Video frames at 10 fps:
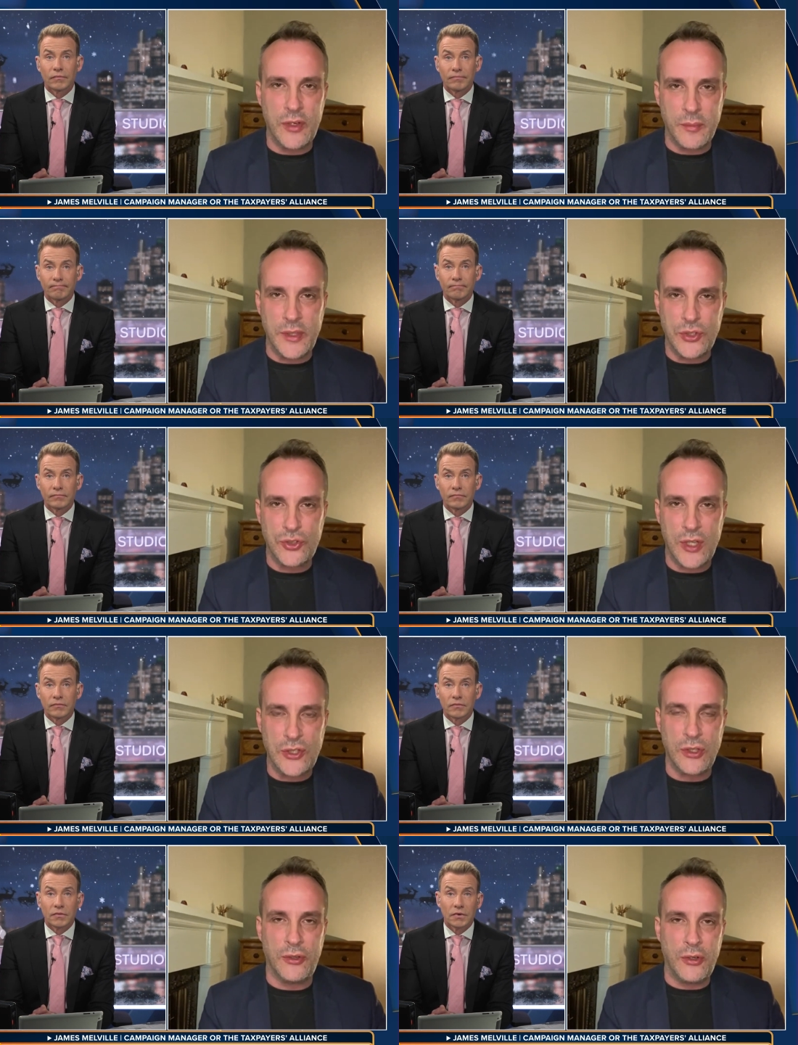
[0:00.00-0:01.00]
Speaker 1: their
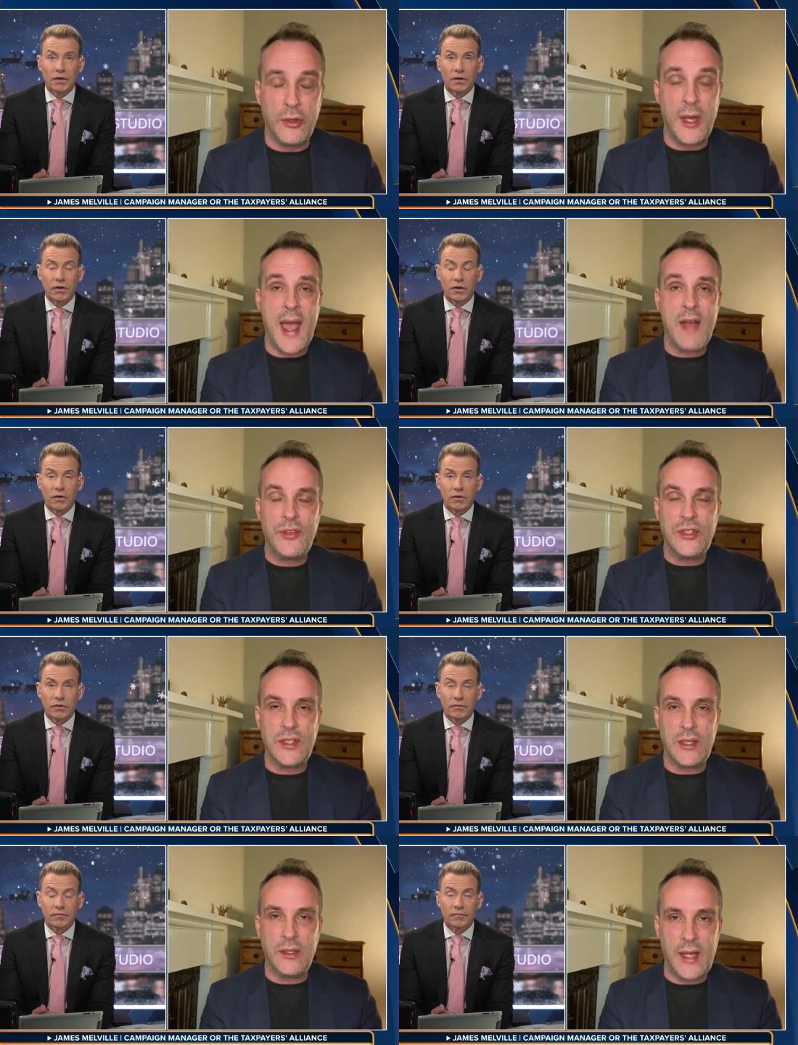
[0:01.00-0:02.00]
administration on, on, on every
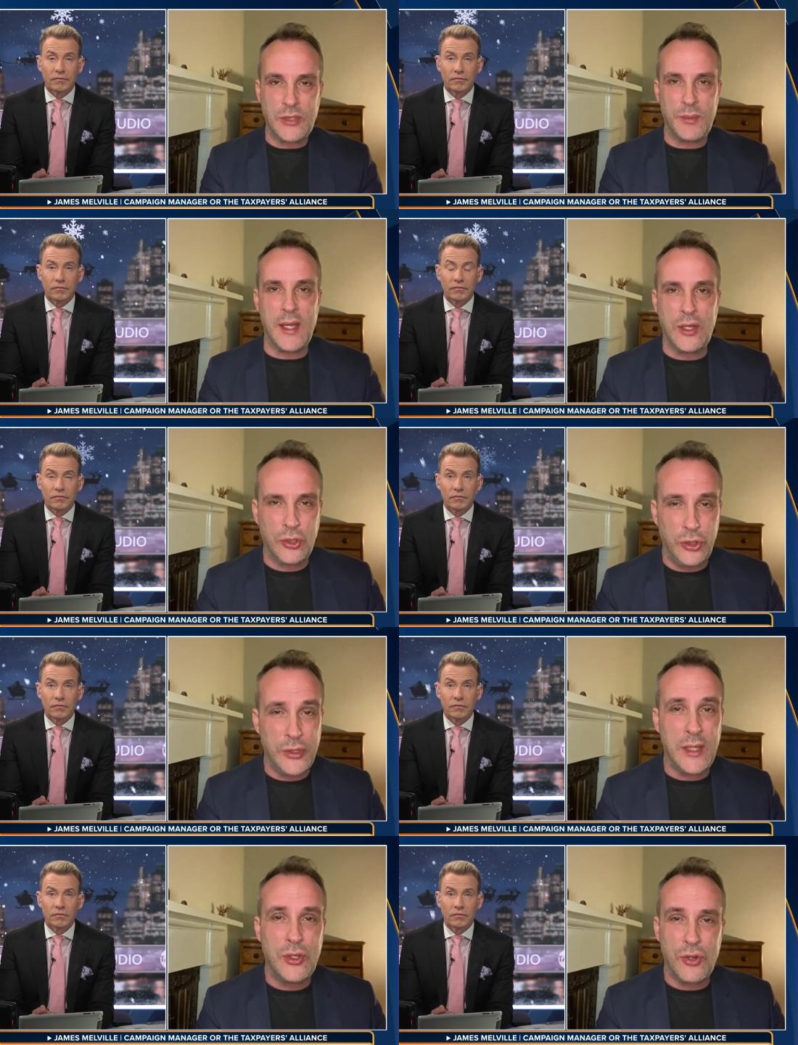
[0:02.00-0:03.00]
single aspect,
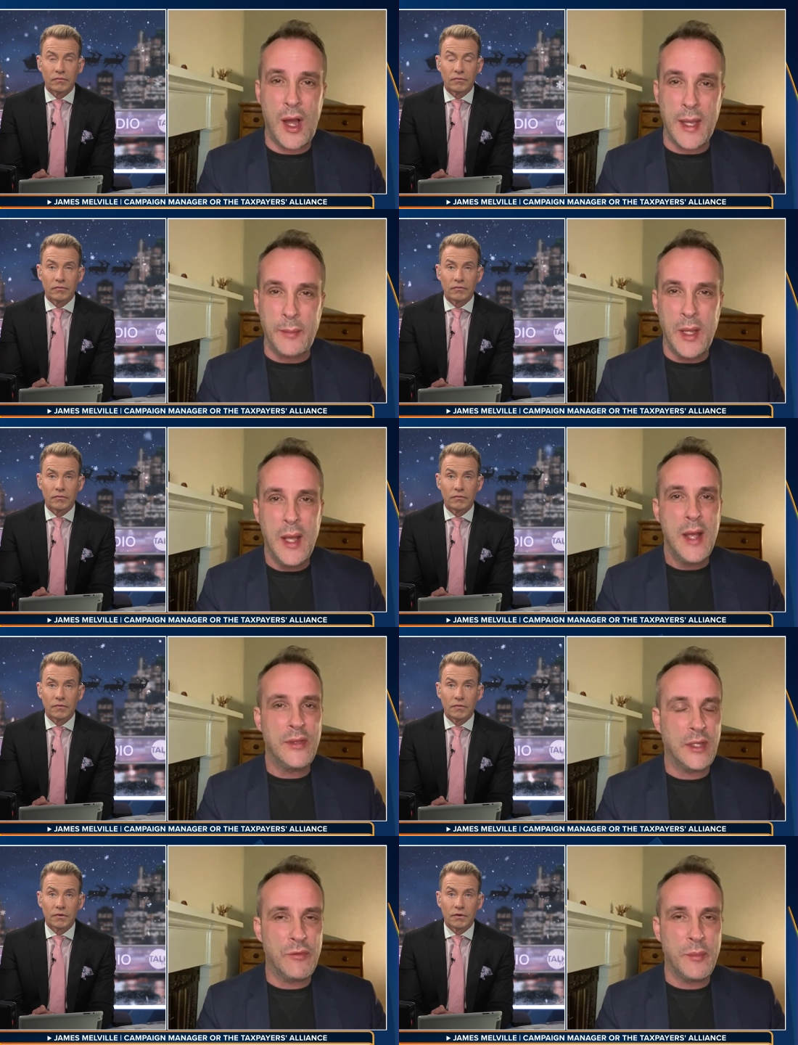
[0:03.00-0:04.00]
including crime,
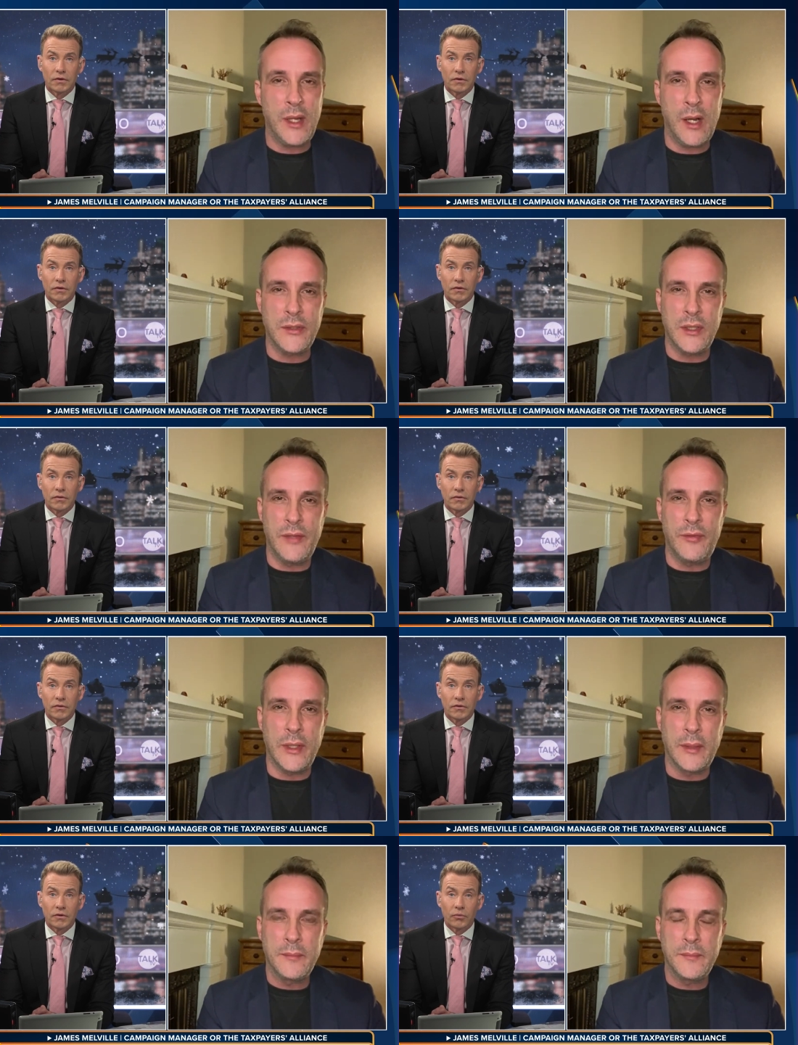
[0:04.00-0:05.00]
the government aren't
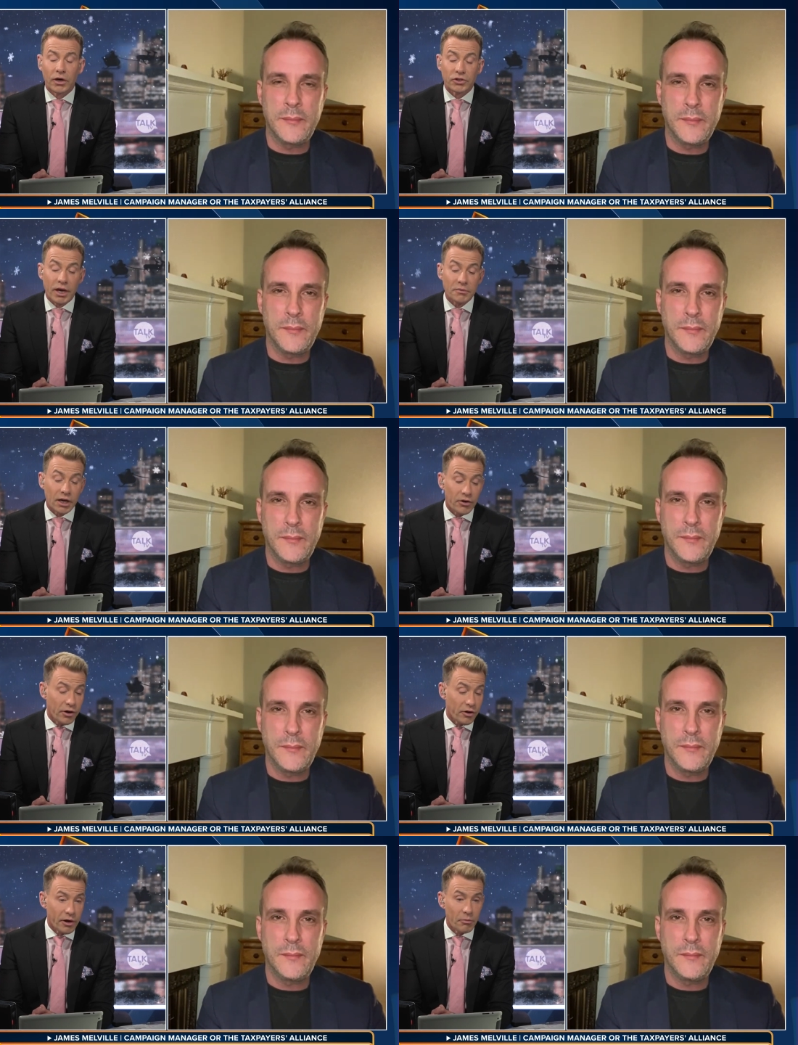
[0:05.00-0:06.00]
delivering. Well, James,
Speaker 2: I
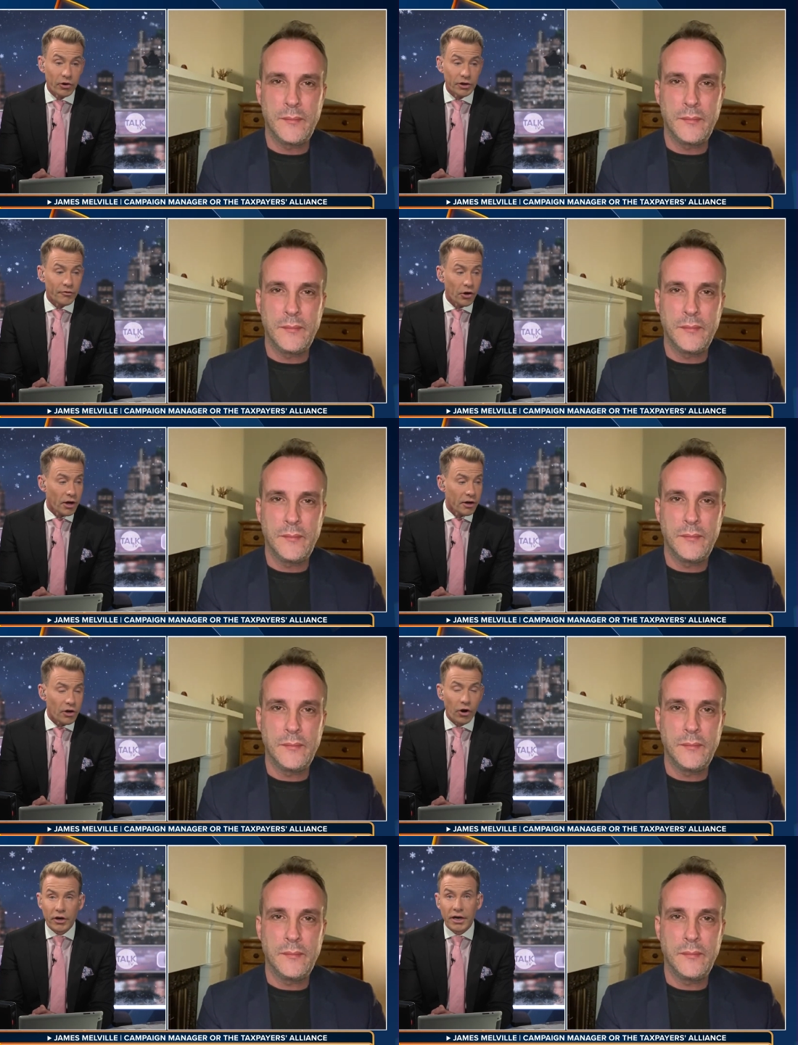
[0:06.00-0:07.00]
couldn't agree more. You've got, a,
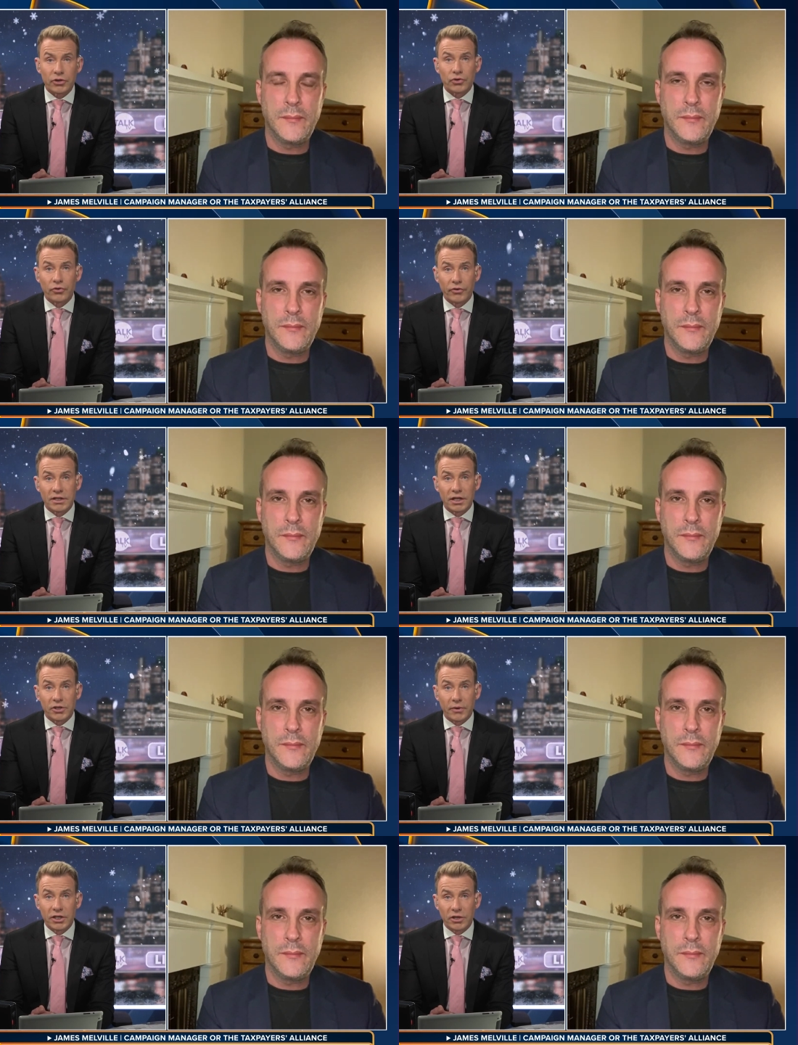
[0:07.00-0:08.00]
got an extraordinary
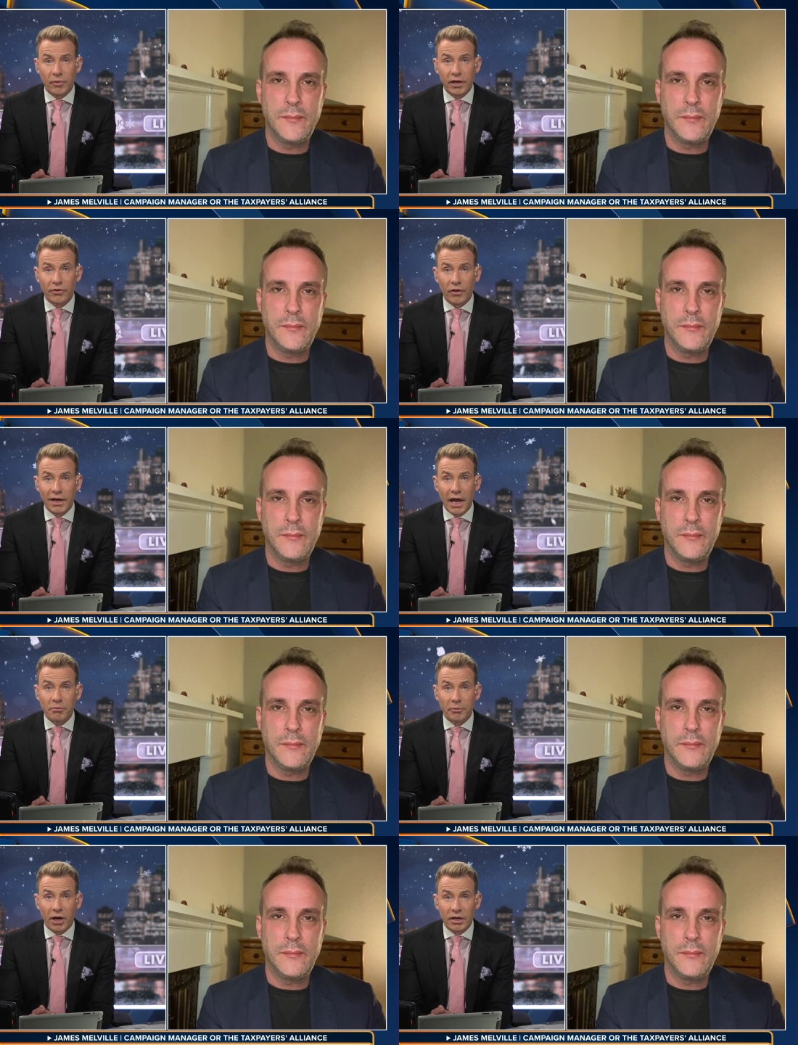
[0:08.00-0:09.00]
situation where you've got the
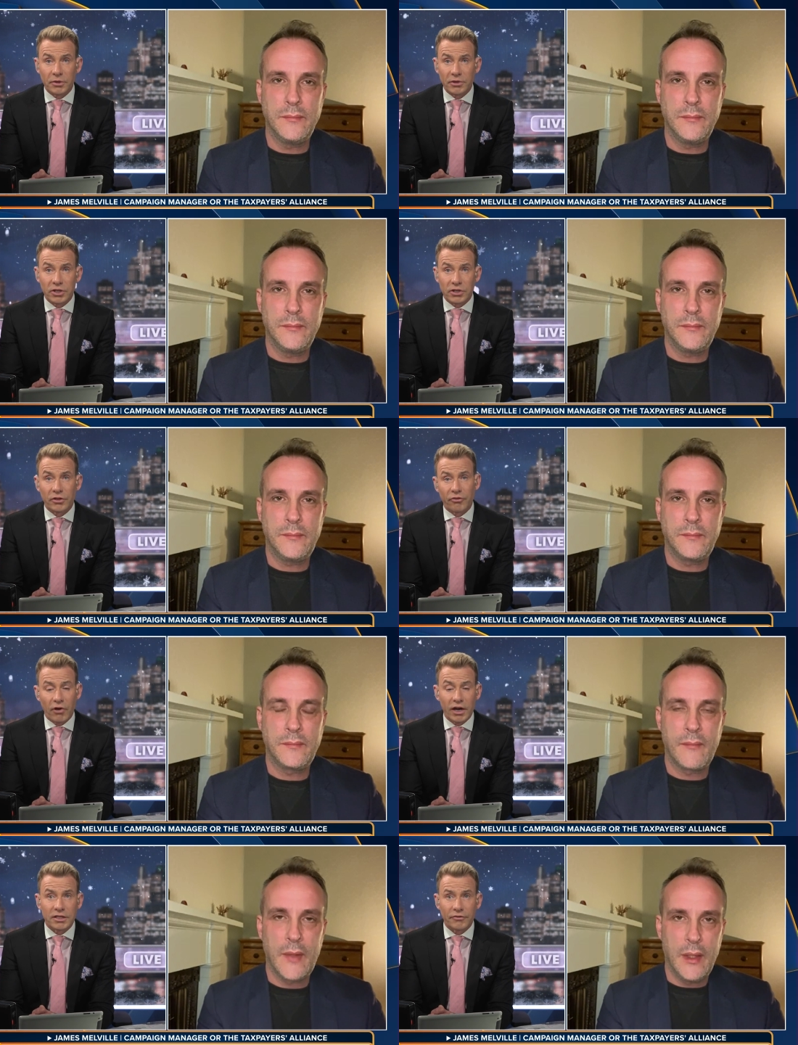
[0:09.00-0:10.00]
Labour Party, which is to the
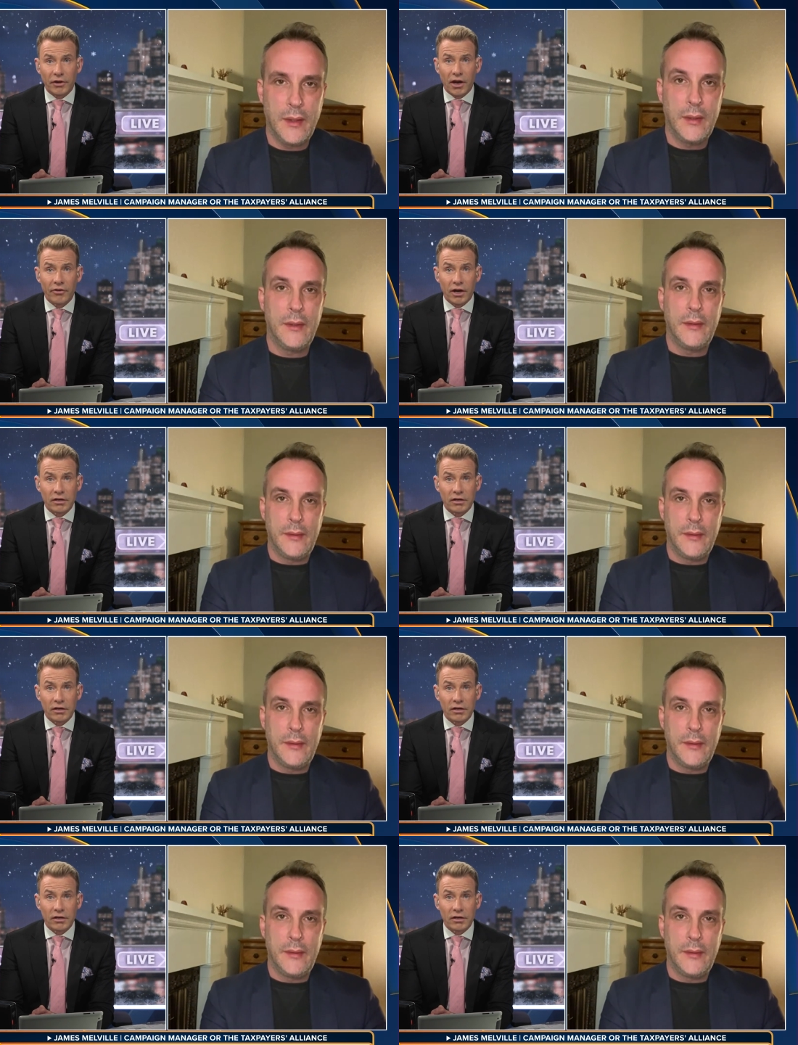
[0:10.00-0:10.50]
right of the current